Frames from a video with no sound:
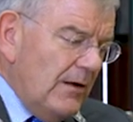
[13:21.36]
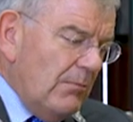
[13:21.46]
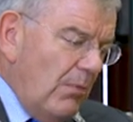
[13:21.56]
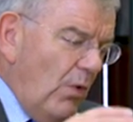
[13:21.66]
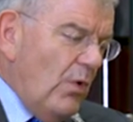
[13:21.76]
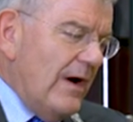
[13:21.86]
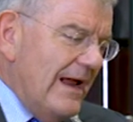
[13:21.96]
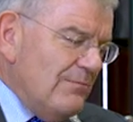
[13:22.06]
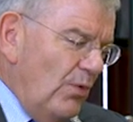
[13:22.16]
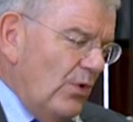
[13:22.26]
more
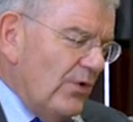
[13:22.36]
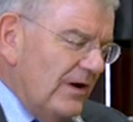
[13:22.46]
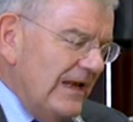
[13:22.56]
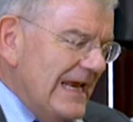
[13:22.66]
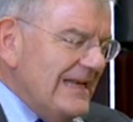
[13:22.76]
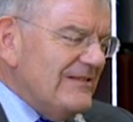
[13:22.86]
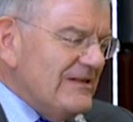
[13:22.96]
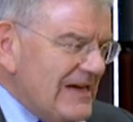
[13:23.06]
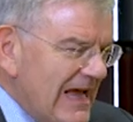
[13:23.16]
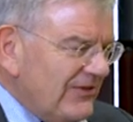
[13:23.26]
and more
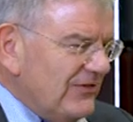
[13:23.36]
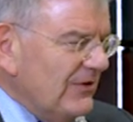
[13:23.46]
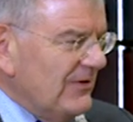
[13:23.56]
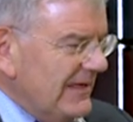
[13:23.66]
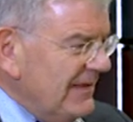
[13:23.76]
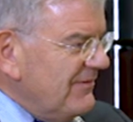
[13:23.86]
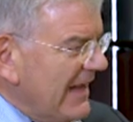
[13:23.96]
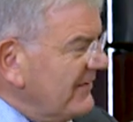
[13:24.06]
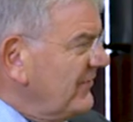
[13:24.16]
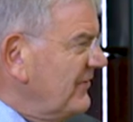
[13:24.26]
international
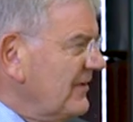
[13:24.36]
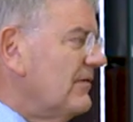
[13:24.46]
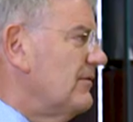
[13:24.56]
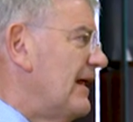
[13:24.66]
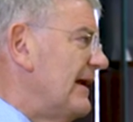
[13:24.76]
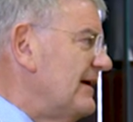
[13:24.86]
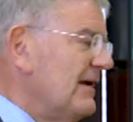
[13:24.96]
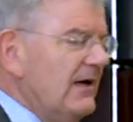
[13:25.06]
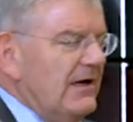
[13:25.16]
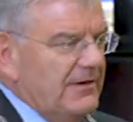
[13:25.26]
events, like
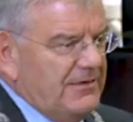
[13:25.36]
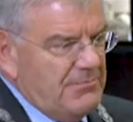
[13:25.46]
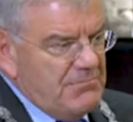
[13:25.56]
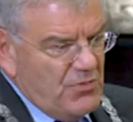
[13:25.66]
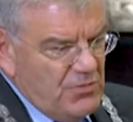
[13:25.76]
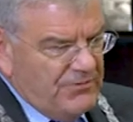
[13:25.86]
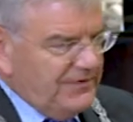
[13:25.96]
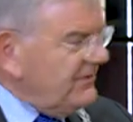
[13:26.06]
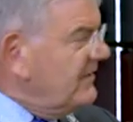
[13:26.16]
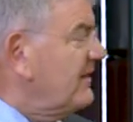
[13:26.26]
the
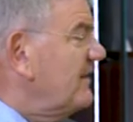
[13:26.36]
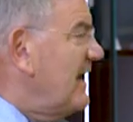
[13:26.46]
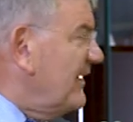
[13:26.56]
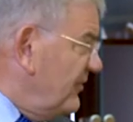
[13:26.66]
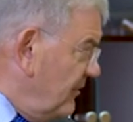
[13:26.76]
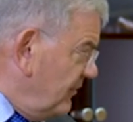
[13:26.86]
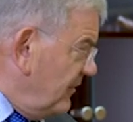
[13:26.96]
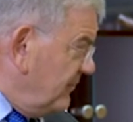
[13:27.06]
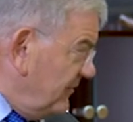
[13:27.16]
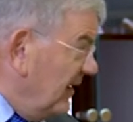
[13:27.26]
movies, the National
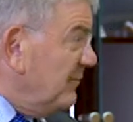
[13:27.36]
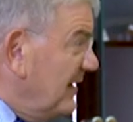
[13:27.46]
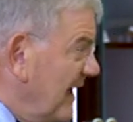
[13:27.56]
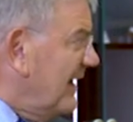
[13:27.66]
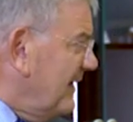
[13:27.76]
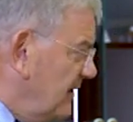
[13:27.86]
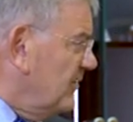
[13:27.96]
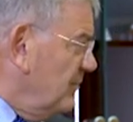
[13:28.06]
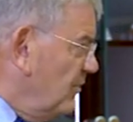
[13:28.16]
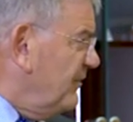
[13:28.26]
Film Dagen,
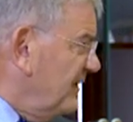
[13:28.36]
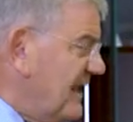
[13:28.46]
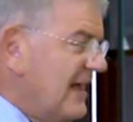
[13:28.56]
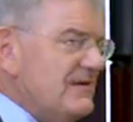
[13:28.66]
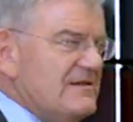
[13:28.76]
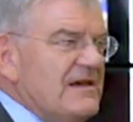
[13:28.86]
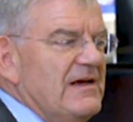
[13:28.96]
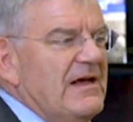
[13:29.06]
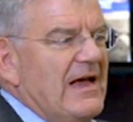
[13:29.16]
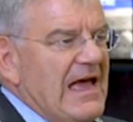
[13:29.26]
the movie days,
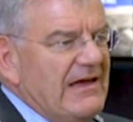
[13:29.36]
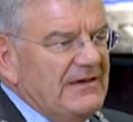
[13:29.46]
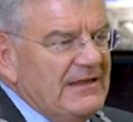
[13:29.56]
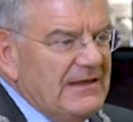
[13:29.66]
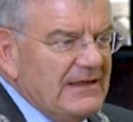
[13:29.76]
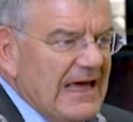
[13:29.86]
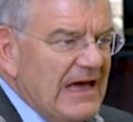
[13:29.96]
having